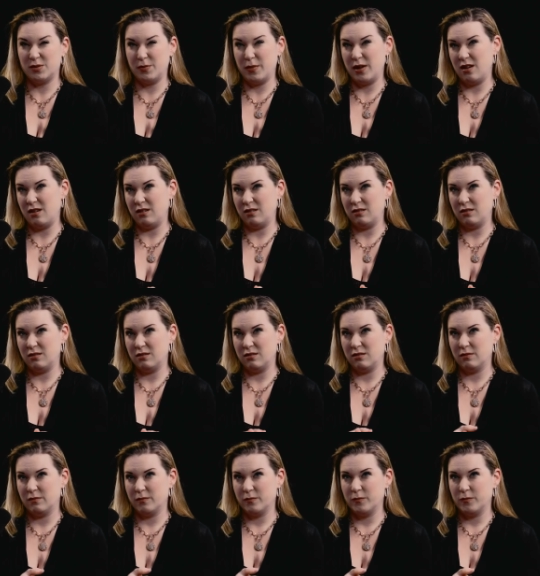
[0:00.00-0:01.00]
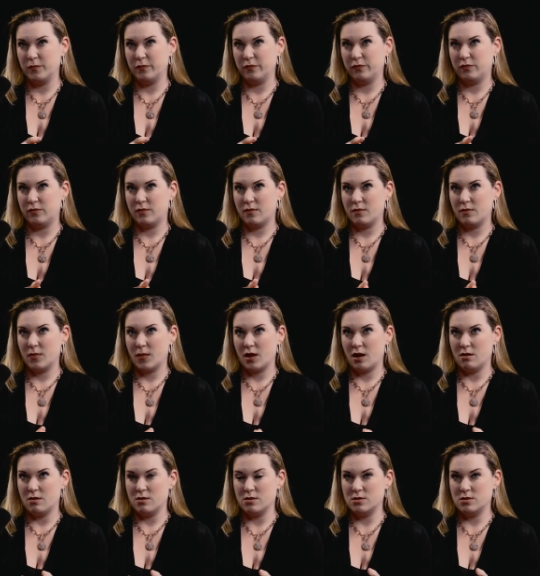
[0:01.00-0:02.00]
me,
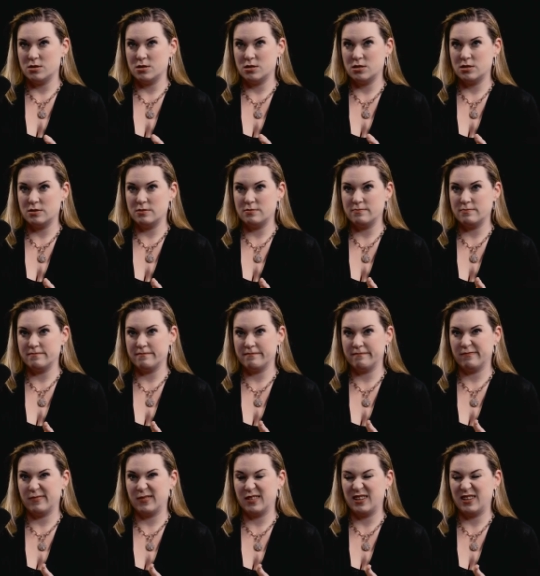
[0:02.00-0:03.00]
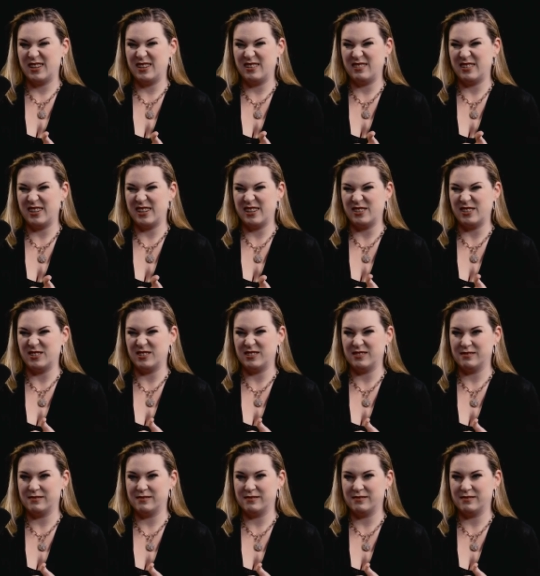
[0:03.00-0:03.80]
um, I don't know.